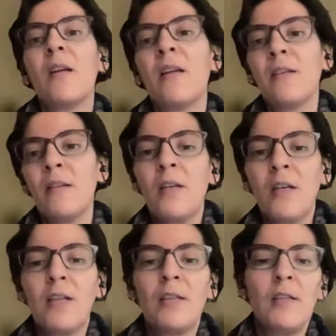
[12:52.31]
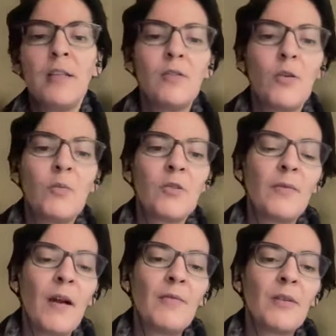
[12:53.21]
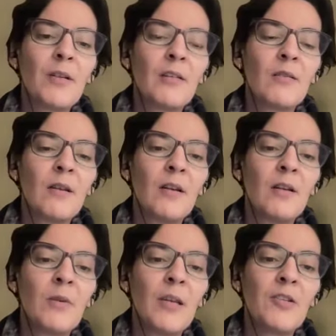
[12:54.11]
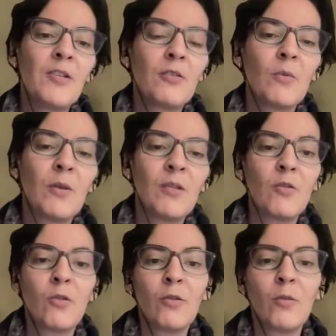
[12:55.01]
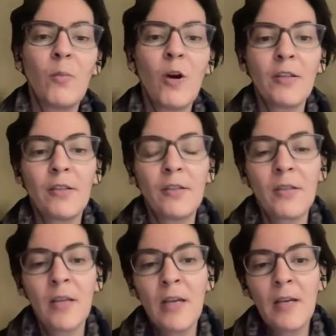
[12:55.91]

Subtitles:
and in terms of Africa's relations with external partners.